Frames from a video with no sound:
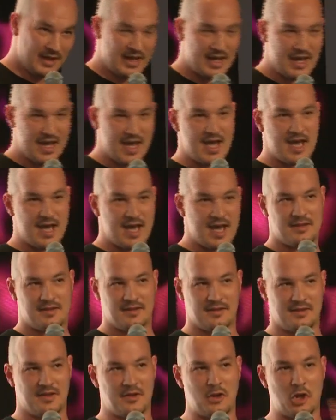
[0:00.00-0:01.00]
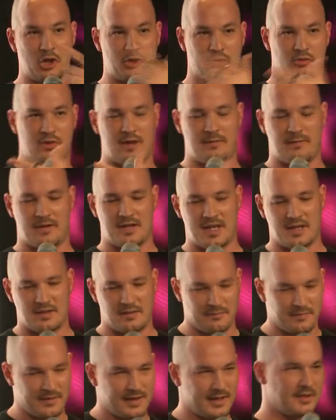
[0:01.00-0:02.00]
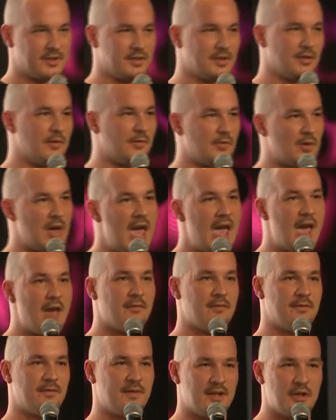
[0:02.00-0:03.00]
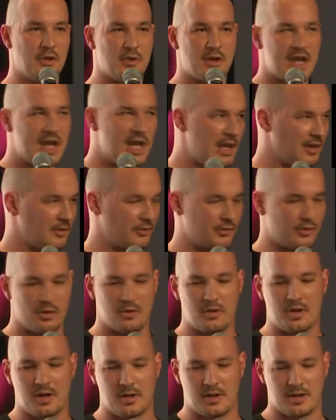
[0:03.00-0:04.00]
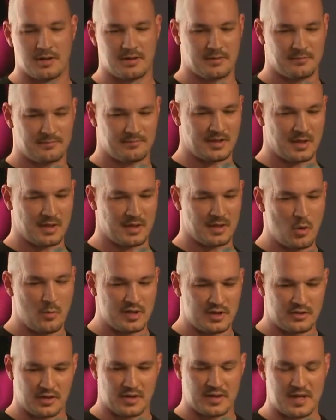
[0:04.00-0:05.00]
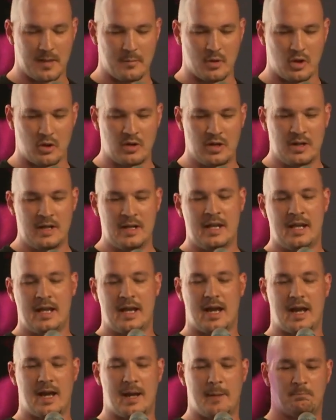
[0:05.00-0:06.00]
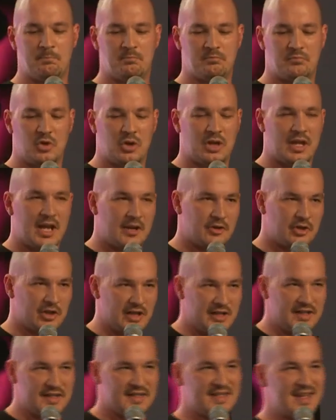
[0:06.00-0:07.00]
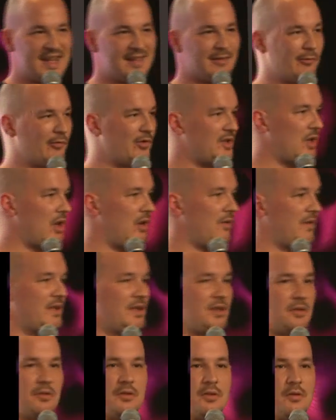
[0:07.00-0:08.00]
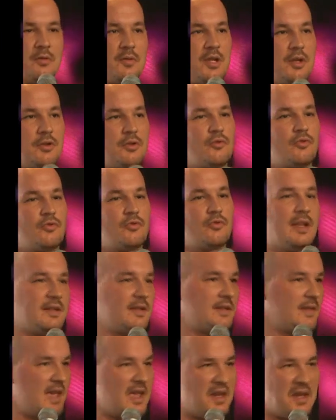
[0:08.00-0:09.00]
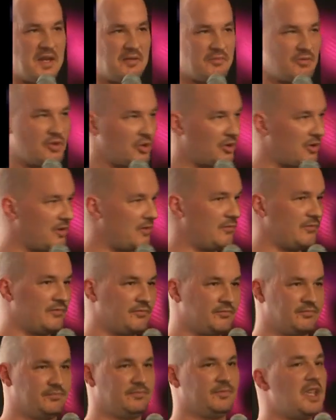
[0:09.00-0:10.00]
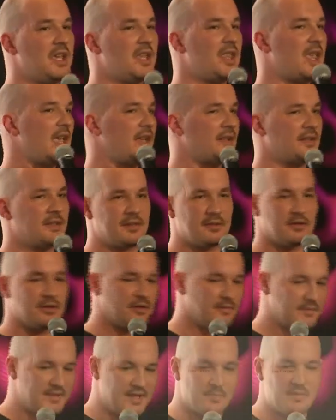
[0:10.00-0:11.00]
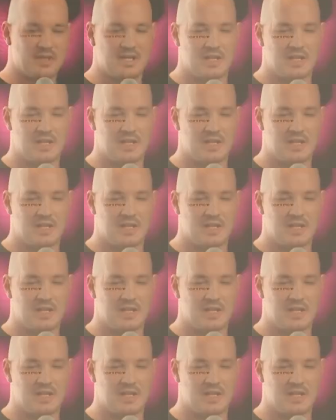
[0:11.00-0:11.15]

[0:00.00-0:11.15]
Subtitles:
and the knowledge graph identifier. So if you have a UAL, I'll show you in a moment on a demo, you can actually self-resolve it. So you don't need to trust any sort of DNS or something